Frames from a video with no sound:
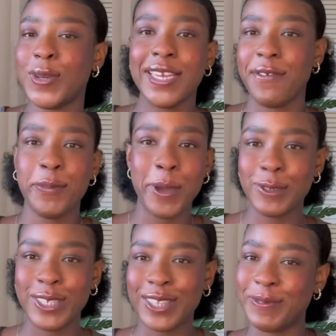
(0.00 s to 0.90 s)
So I never
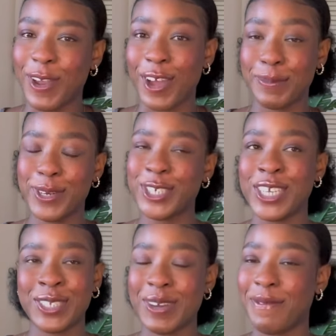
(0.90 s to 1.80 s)
posted the vlog. I'm pretty sure
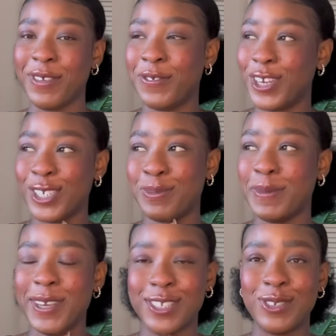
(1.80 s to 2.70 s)
I still have the footage.
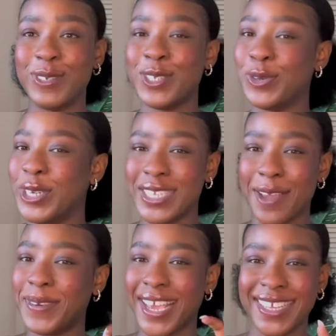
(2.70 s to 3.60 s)
Maybe I'll do a story
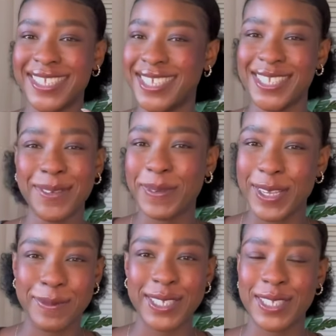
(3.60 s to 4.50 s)
time and like insert some
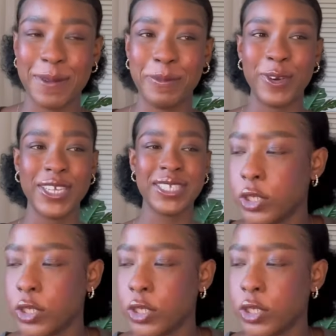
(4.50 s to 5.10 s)
clips at some point.